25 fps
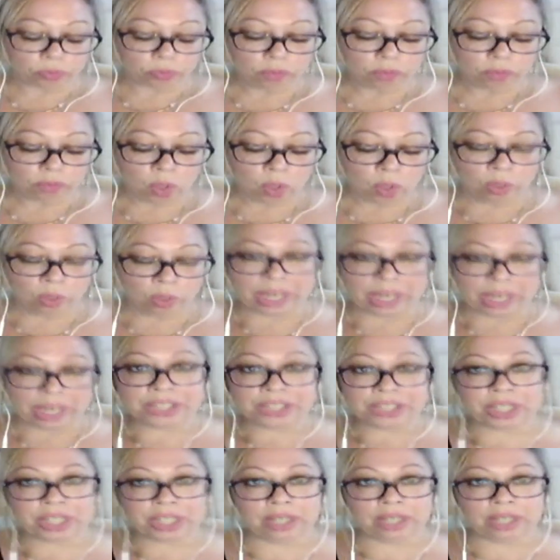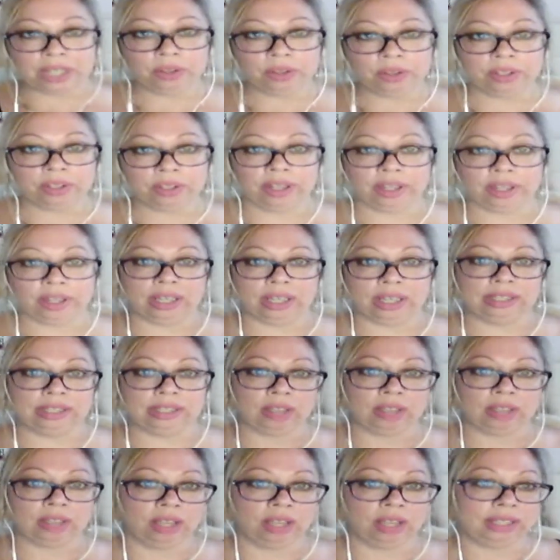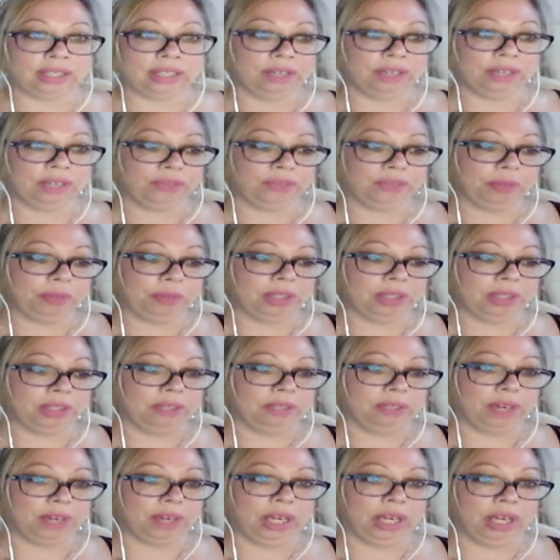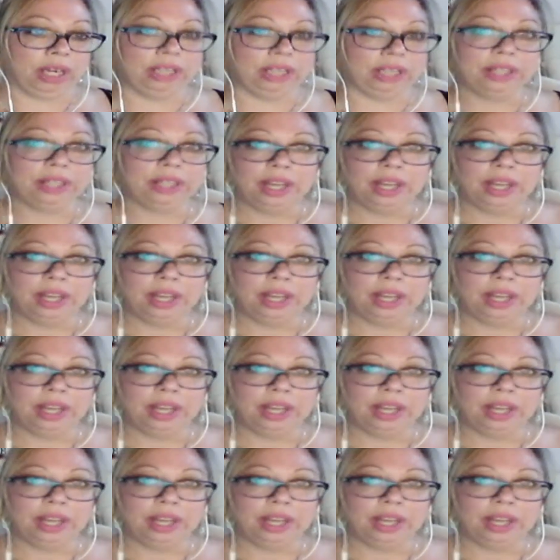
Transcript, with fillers: When I channeled this content from the divine,